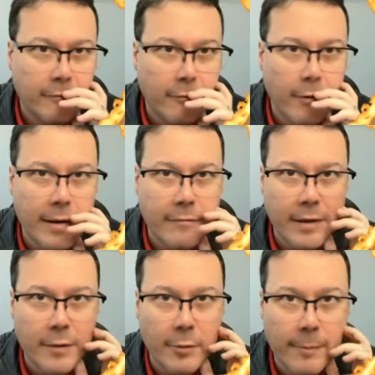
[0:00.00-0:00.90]
4
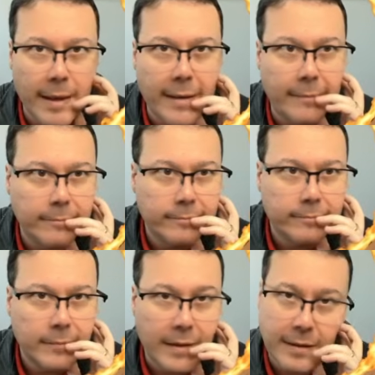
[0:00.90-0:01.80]
available mana.
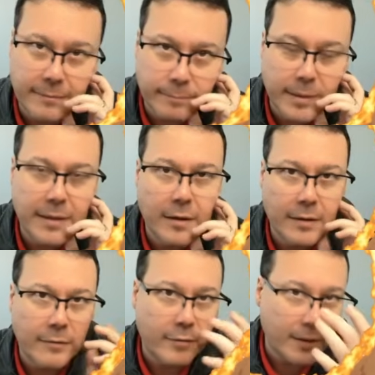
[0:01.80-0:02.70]
They can play a
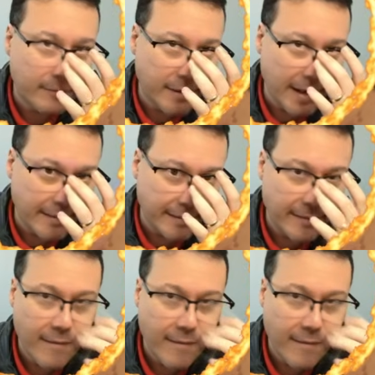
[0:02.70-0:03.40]
lot of stuff yet.